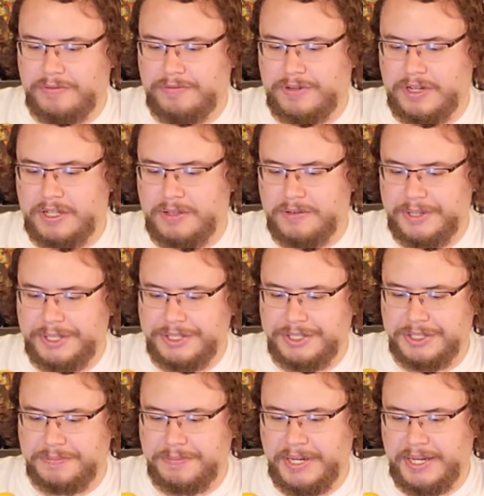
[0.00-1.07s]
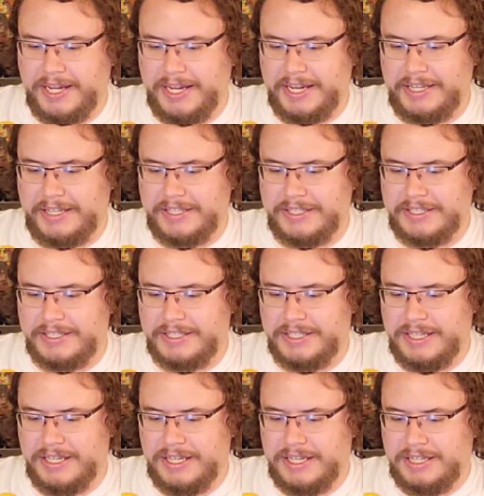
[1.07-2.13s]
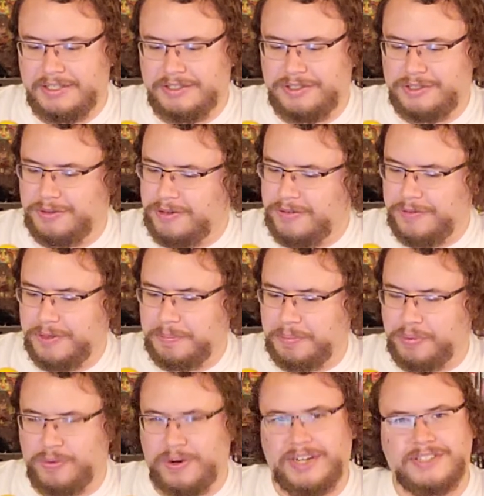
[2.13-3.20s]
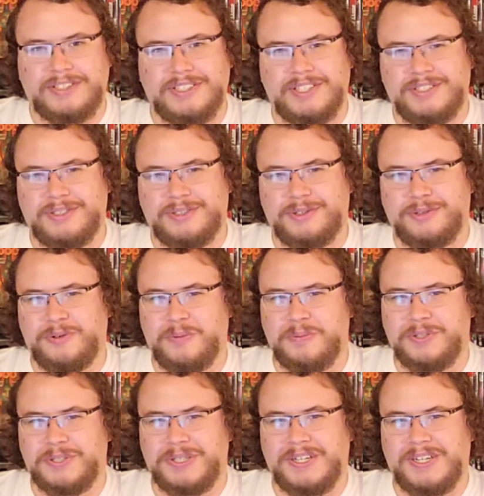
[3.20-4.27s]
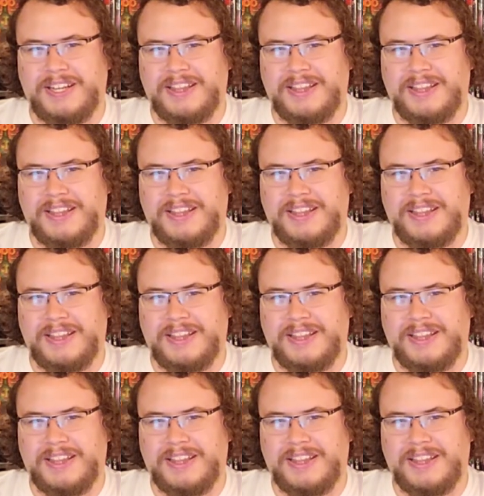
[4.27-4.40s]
following just behind it, sort of the predecessor to Absurd.